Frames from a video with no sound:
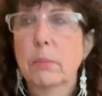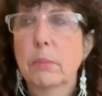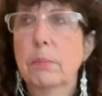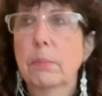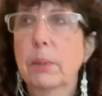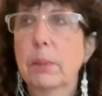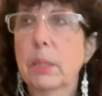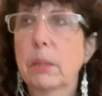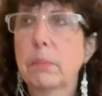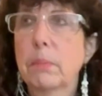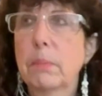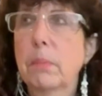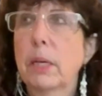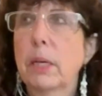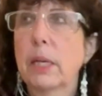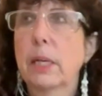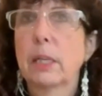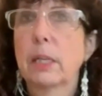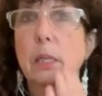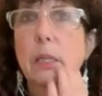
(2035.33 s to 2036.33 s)
but
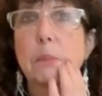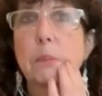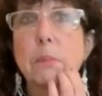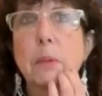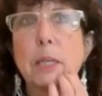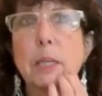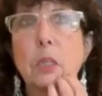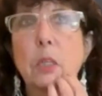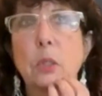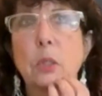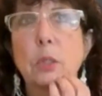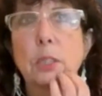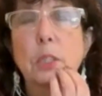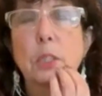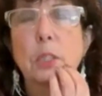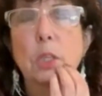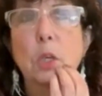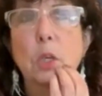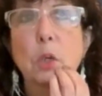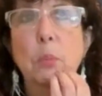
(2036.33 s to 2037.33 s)
my goal
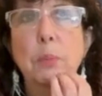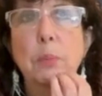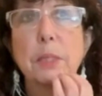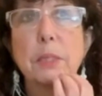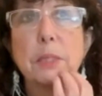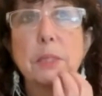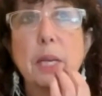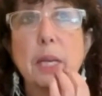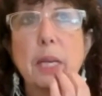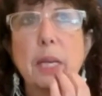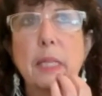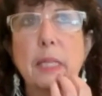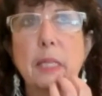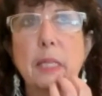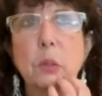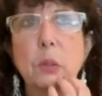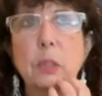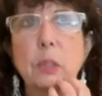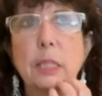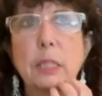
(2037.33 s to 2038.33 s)
and hope is that
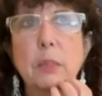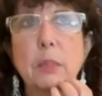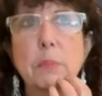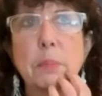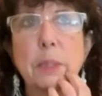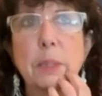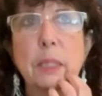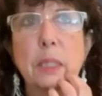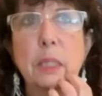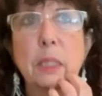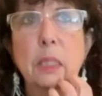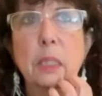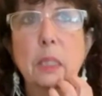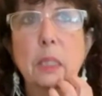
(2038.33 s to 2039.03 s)
it will end up being